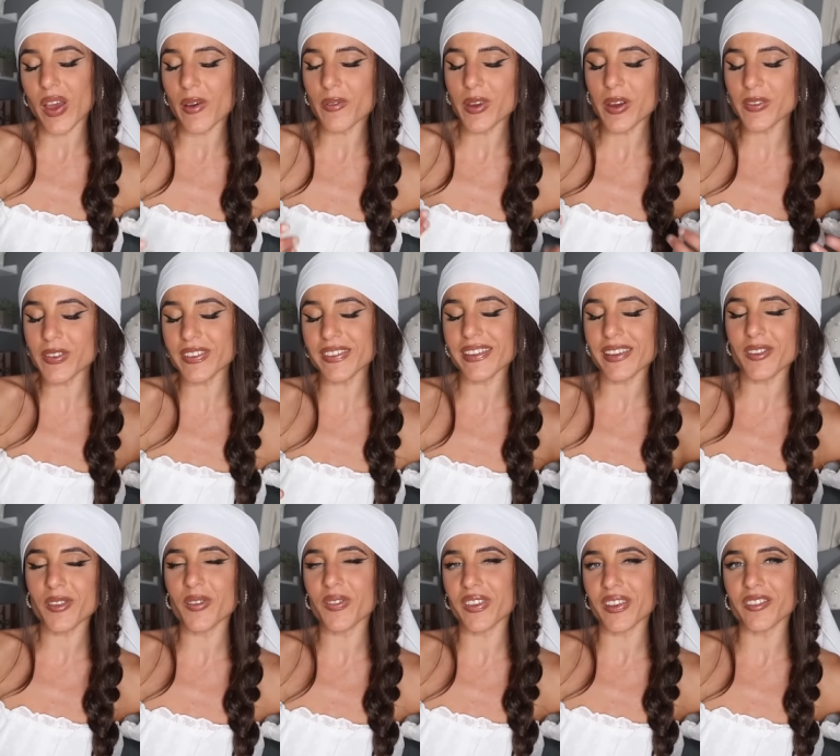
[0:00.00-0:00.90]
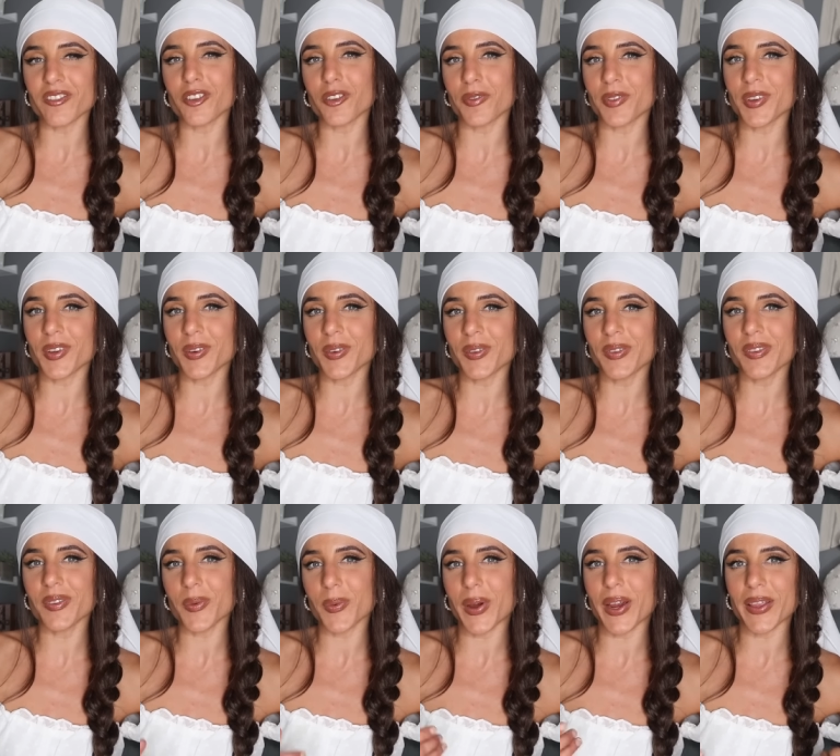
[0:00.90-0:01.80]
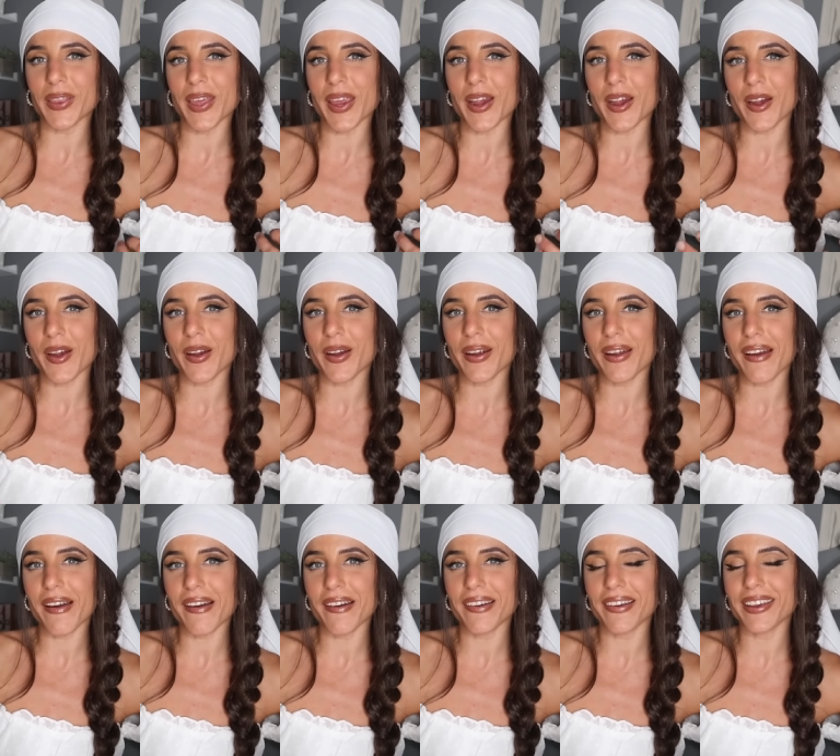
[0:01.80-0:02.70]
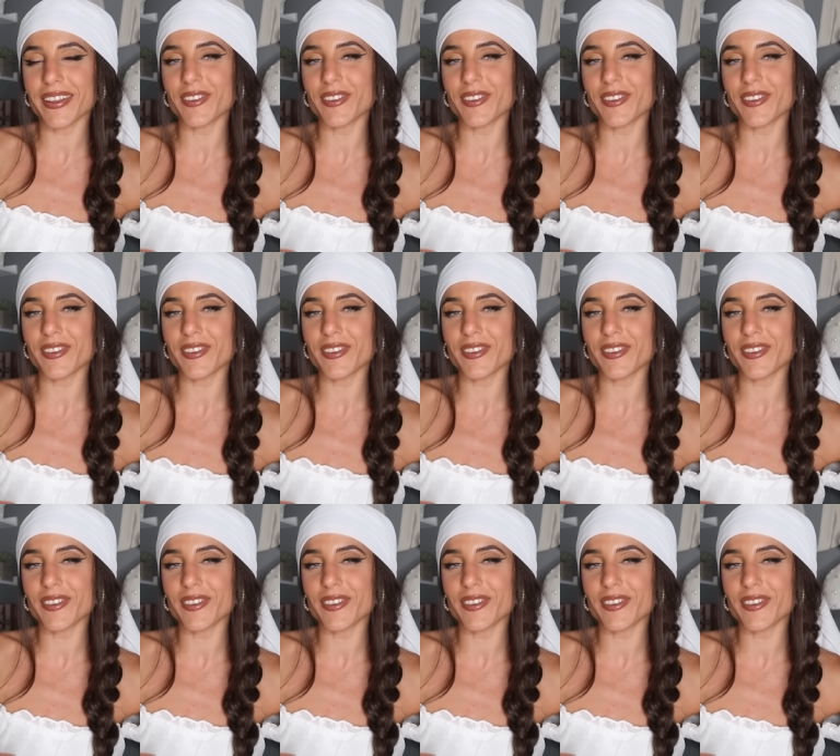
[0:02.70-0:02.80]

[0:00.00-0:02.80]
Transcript: Have you ever seen those interviews where they're uh,